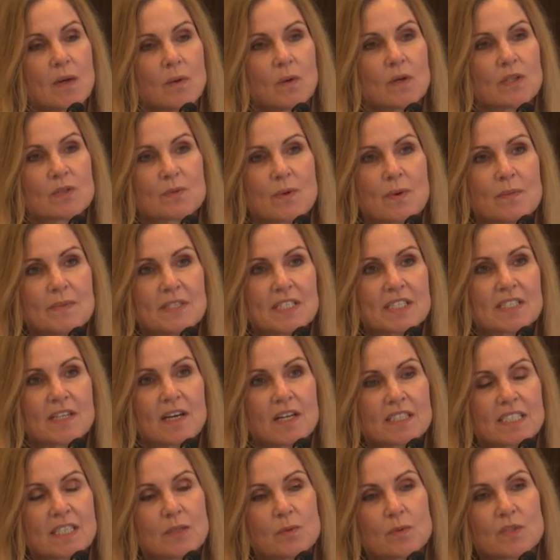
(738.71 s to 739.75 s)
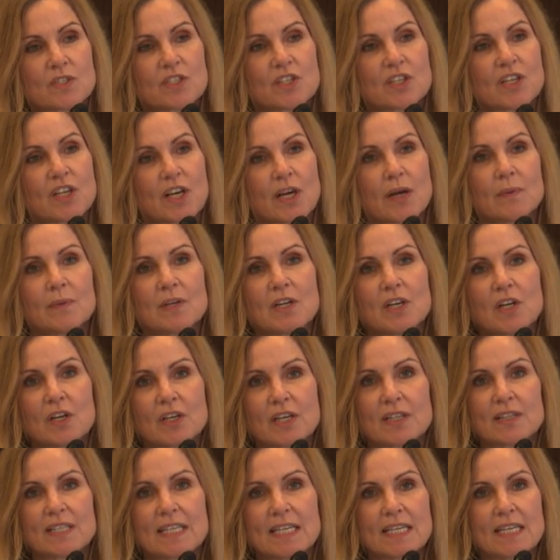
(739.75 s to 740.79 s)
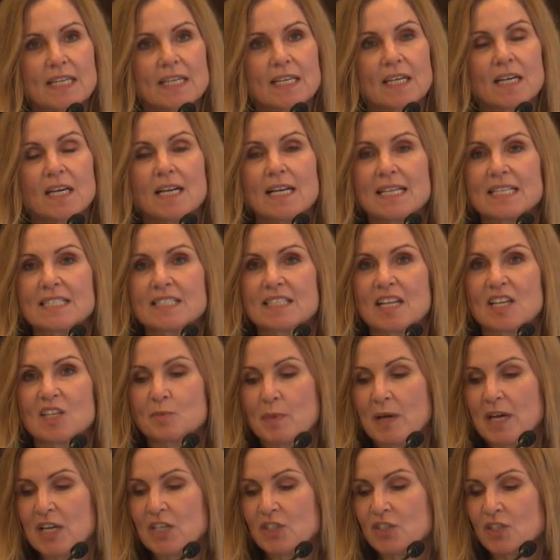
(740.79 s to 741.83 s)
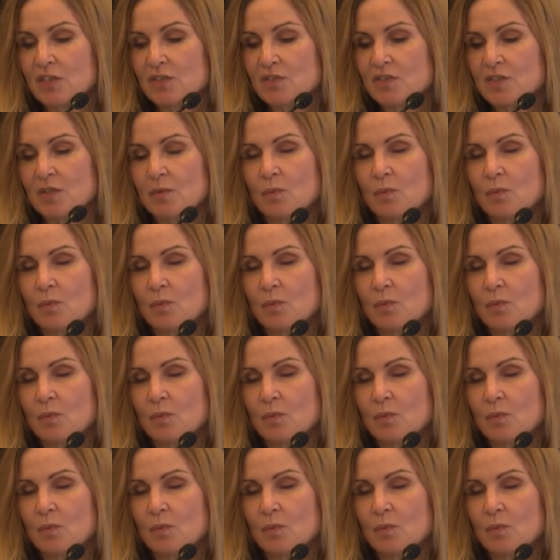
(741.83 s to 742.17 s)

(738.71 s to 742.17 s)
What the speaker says: was when we started was to go and look at the early stage patients.